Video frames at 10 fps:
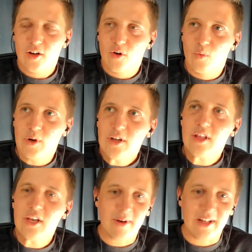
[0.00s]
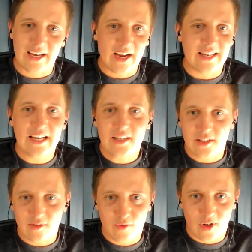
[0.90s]
When you think about like
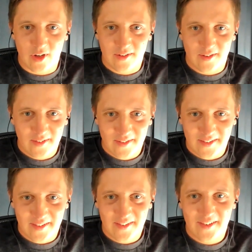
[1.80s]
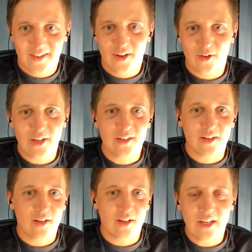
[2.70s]
identity fraud, I think
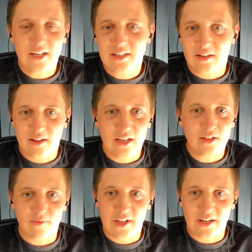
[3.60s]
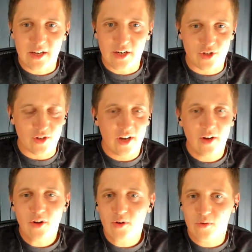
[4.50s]
things of that nature,
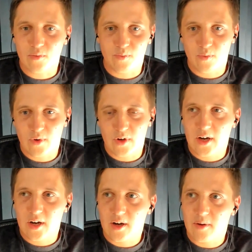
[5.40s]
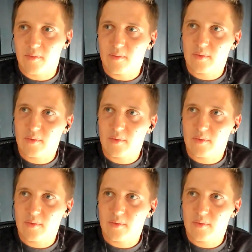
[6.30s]
how do you I